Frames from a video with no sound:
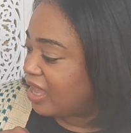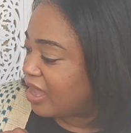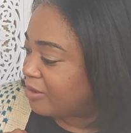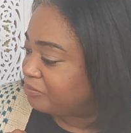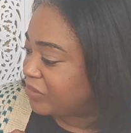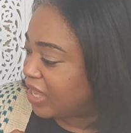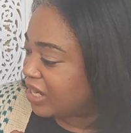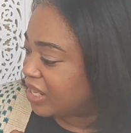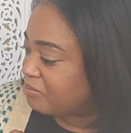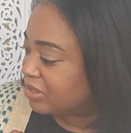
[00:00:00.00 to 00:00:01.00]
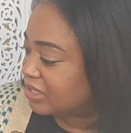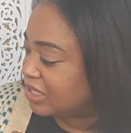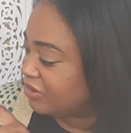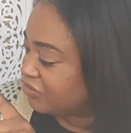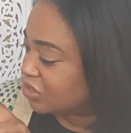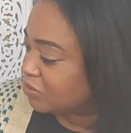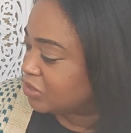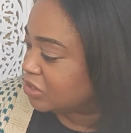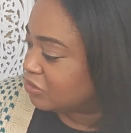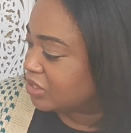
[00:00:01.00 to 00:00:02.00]
And I believe she
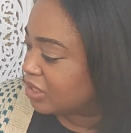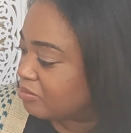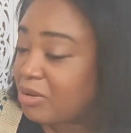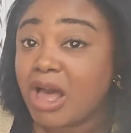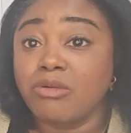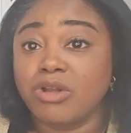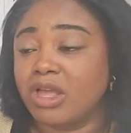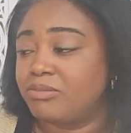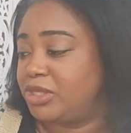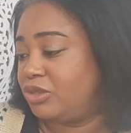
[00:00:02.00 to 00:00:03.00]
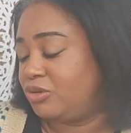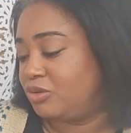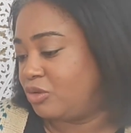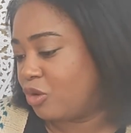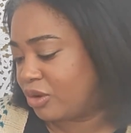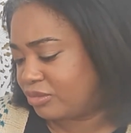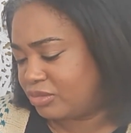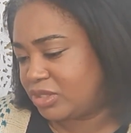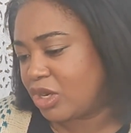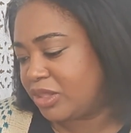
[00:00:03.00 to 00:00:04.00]
was using Ba Ram Ewe, or
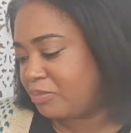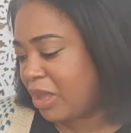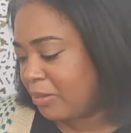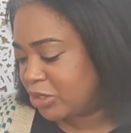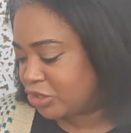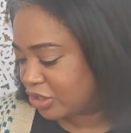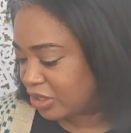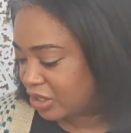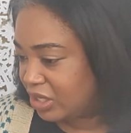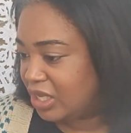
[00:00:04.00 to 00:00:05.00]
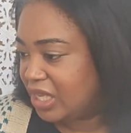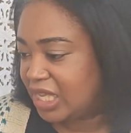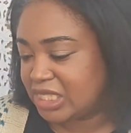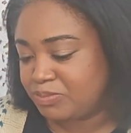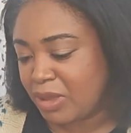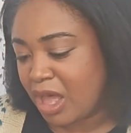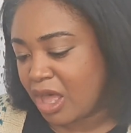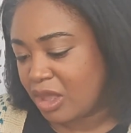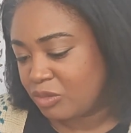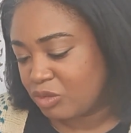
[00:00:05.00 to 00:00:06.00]
sorry, the publisher is
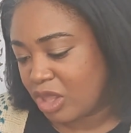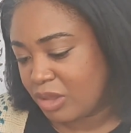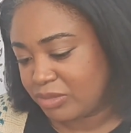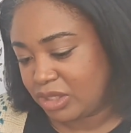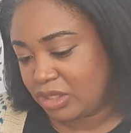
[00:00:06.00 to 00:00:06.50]
Ba Ram